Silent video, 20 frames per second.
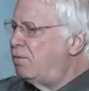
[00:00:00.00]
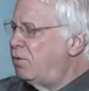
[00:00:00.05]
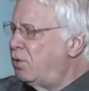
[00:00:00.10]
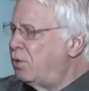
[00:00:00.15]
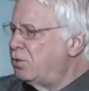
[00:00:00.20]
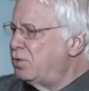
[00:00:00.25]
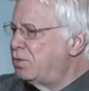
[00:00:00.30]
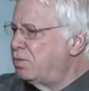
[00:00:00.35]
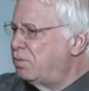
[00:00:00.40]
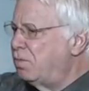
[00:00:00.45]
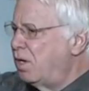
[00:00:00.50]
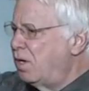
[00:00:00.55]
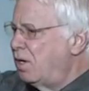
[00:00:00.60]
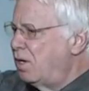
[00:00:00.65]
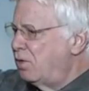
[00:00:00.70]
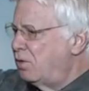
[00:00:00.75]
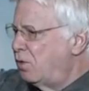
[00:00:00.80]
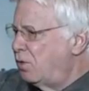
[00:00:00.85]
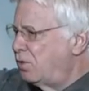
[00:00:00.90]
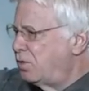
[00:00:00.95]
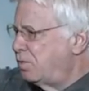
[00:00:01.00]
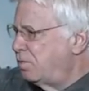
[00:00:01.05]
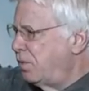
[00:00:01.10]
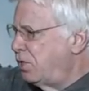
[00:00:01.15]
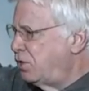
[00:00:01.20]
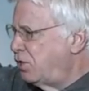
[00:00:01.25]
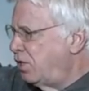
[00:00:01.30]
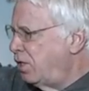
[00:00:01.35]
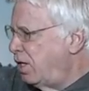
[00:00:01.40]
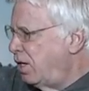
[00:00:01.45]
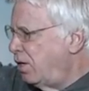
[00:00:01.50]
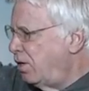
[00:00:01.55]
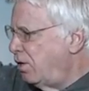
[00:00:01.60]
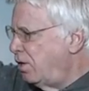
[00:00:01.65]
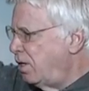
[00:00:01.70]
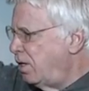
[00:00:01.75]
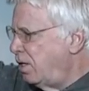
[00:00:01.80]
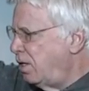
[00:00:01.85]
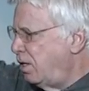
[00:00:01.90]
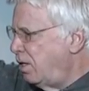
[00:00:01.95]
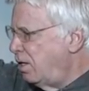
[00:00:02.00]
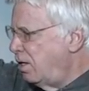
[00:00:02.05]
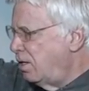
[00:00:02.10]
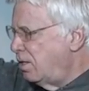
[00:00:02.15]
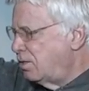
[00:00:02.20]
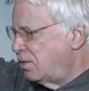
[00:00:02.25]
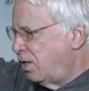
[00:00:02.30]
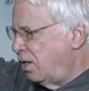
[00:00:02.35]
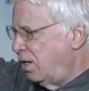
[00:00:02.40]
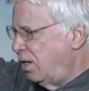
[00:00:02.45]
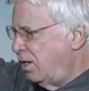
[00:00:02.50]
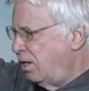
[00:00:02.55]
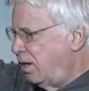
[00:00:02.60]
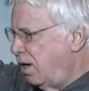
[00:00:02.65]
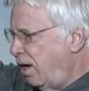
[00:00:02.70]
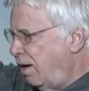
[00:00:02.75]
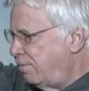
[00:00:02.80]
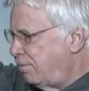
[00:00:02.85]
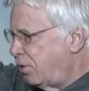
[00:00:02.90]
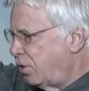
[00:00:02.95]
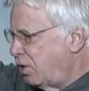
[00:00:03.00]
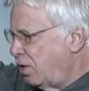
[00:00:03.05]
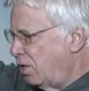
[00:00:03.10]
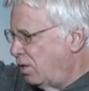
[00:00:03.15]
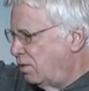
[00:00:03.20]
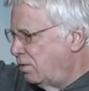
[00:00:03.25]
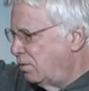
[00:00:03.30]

those, those missionaries in Africa.